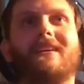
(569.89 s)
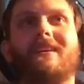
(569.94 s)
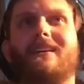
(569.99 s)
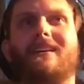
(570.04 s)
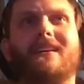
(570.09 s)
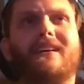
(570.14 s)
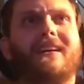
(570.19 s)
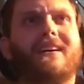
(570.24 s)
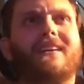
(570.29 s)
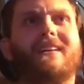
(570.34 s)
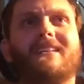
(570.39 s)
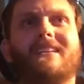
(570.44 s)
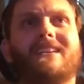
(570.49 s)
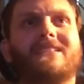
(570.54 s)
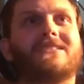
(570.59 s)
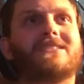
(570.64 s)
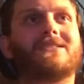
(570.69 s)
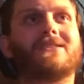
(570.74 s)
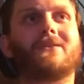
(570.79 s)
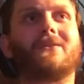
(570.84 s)
That's
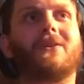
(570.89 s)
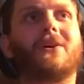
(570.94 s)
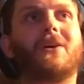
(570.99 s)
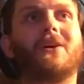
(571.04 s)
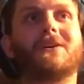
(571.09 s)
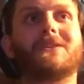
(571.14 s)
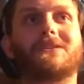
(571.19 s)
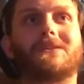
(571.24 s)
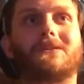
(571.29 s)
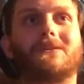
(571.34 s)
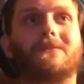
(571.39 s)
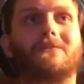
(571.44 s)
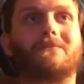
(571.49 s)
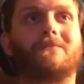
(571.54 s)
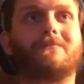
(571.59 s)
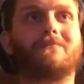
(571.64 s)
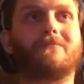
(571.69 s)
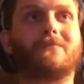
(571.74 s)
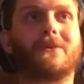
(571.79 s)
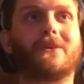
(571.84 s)
still awesome.
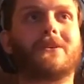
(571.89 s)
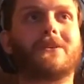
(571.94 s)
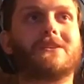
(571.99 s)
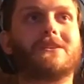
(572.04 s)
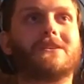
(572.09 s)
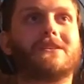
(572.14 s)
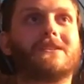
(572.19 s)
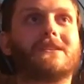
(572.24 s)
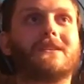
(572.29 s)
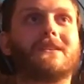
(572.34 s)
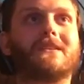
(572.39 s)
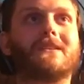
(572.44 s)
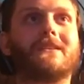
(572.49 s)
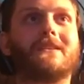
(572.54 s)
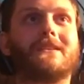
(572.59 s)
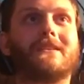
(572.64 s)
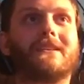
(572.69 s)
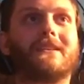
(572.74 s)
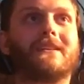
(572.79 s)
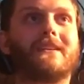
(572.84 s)
Because at the
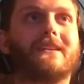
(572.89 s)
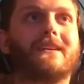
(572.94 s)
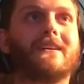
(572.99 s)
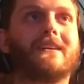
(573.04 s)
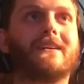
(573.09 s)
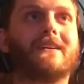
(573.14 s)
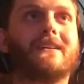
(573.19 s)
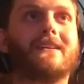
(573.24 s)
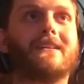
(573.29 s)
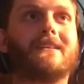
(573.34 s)
end of the day,